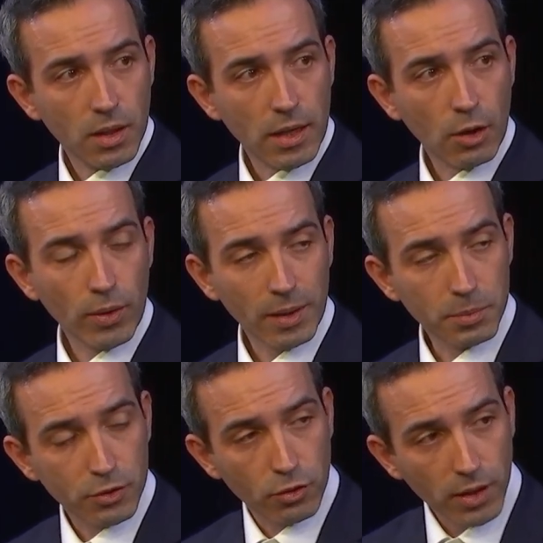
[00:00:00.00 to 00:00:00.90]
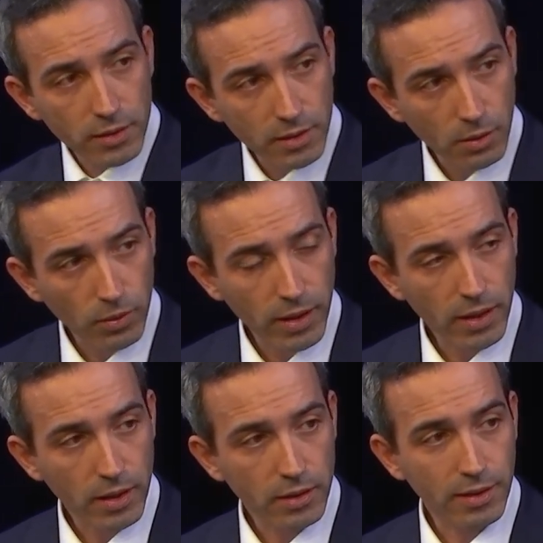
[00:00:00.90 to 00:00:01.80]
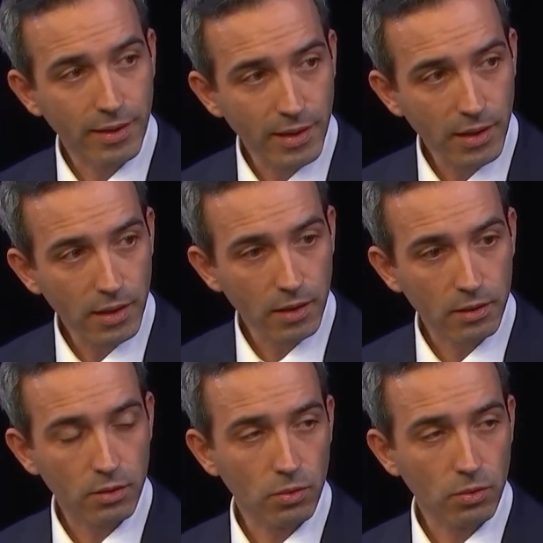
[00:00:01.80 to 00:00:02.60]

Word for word: And now we're abstracting away the need to